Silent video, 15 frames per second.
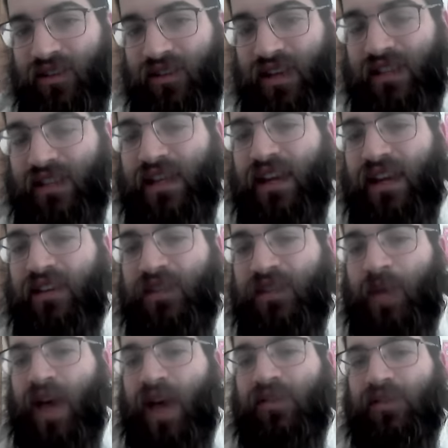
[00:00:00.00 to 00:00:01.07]
it's like a
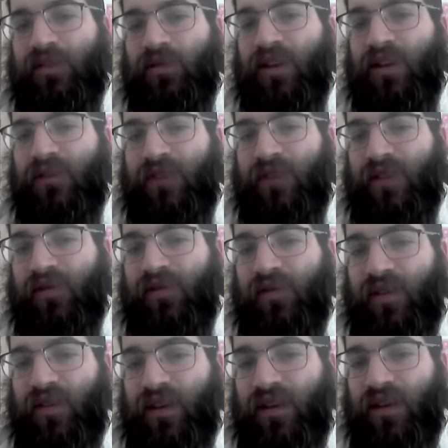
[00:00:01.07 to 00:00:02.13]
spouse doing a favor
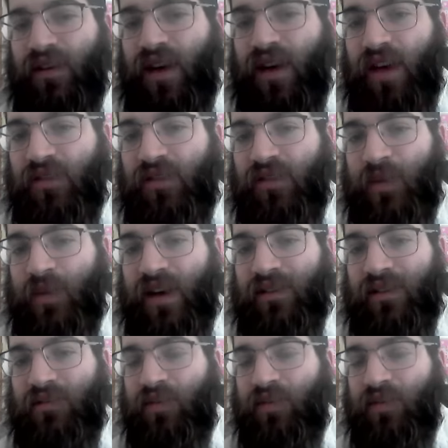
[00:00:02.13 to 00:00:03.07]
for the other spouse,